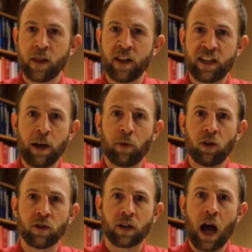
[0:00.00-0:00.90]
the
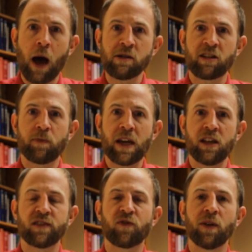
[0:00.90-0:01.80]
temple common
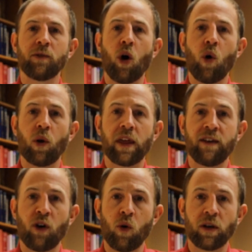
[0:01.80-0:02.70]
space from the Holy
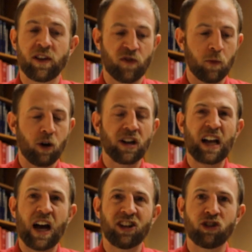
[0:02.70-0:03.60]
of Holies, from where
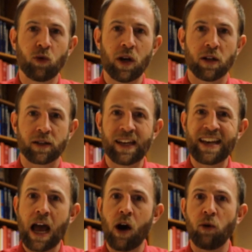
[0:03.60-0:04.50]
God dwelt. And
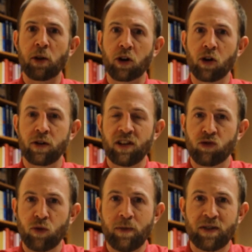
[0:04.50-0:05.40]
now the curtain
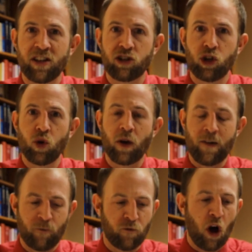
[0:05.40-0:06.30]
is ripped in two
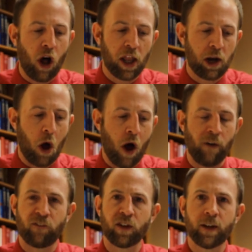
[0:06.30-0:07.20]
and fallen
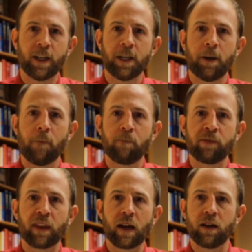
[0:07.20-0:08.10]
off.
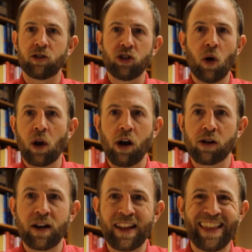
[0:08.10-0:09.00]
There's no
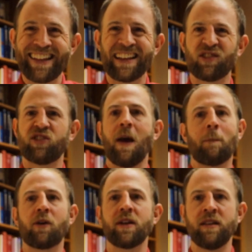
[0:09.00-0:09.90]
longer anything that
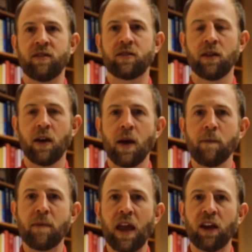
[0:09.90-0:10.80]
separates
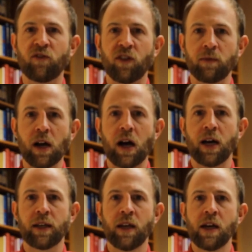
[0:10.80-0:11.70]
man from
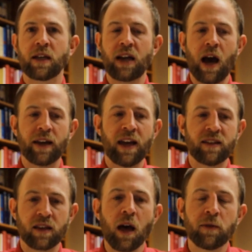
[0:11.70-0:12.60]
God. God
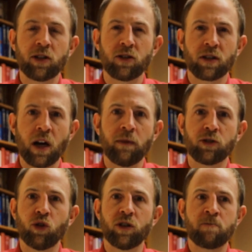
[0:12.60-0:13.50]
has come, and,
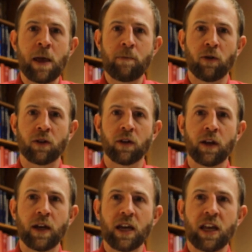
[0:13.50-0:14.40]
come to his people.
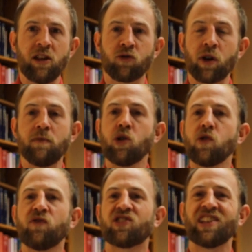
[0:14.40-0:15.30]
He's
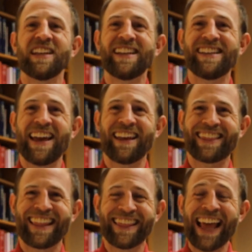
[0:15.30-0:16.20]
removed sin and death,
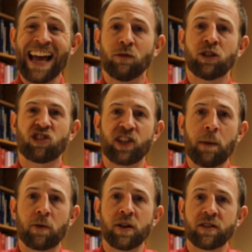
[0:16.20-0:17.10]
that which
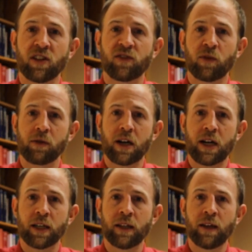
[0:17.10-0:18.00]
separates us from
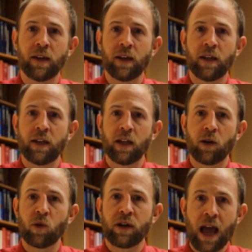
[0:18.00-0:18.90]
God.
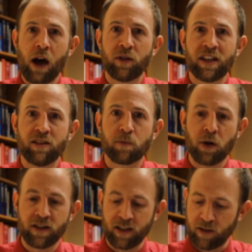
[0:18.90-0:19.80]
We're now in his
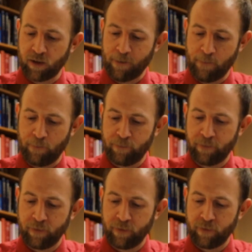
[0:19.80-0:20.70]
presence.
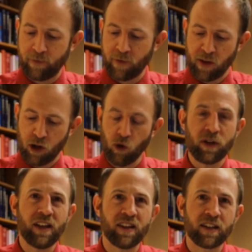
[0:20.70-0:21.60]
Don't
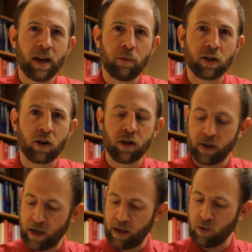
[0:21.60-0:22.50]
need the temple
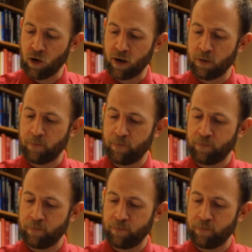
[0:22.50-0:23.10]
curtain anymore.